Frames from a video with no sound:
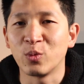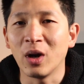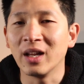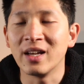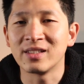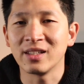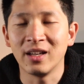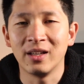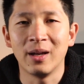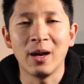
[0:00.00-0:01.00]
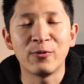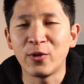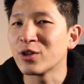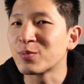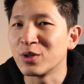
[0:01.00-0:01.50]
well as a
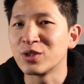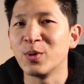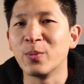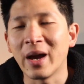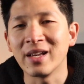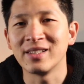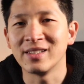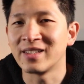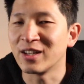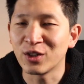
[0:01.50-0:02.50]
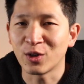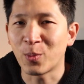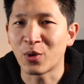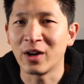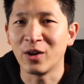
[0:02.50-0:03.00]
first principle basis that you can
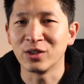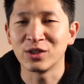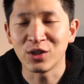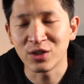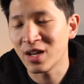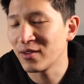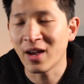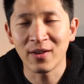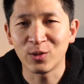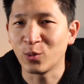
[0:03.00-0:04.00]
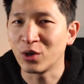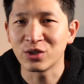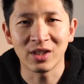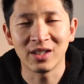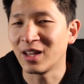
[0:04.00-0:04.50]
operate on so you never have to
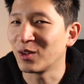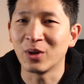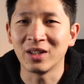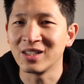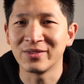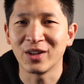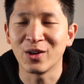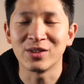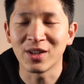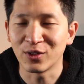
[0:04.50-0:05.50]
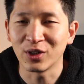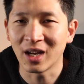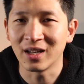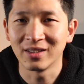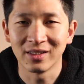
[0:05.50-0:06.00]
watch another one of these videos ever
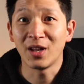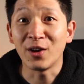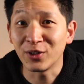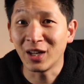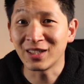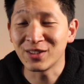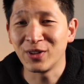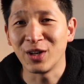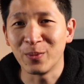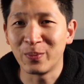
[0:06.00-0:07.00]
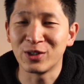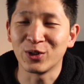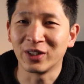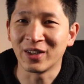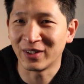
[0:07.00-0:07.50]
again. Now, if you like this video, be
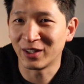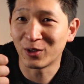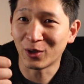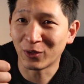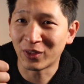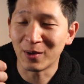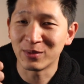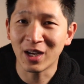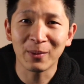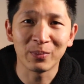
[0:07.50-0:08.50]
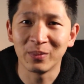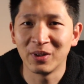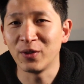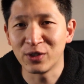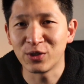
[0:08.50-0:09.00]
sure to give it a good old thumbs up.
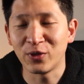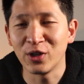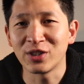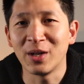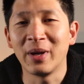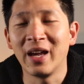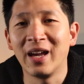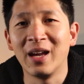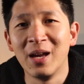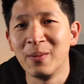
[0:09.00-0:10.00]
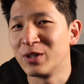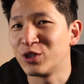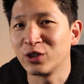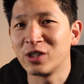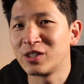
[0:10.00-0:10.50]
If it's your first time here, be
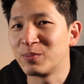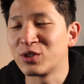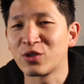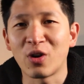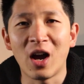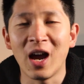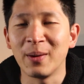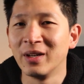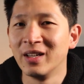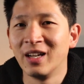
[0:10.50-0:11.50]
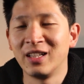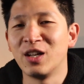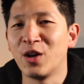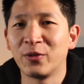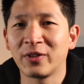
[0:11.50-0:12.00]
sure to subscribe, hit the
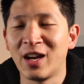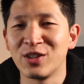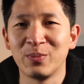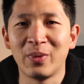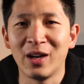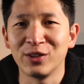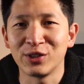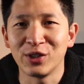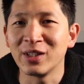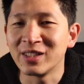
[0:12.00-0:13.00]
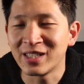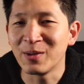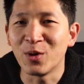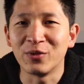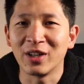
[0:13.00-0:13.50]
notification bell so you can see
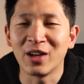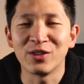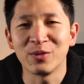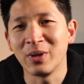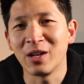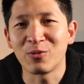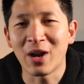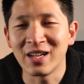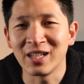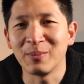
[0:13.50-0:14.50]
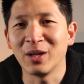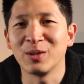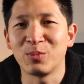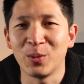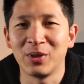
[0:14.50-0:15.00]
more videos of me ranting about
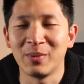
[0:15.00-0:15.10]
the property